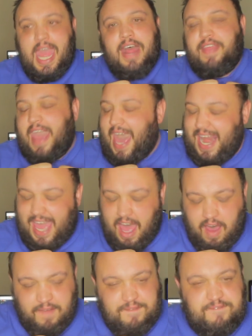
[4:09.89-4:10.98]
They had
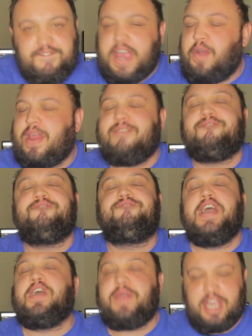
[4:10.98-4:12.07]
a very,
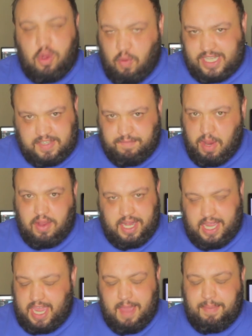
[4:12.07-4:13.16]
very aggressive marketing
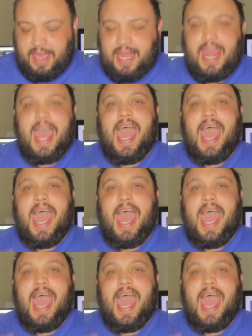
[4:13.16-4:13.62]
campaign.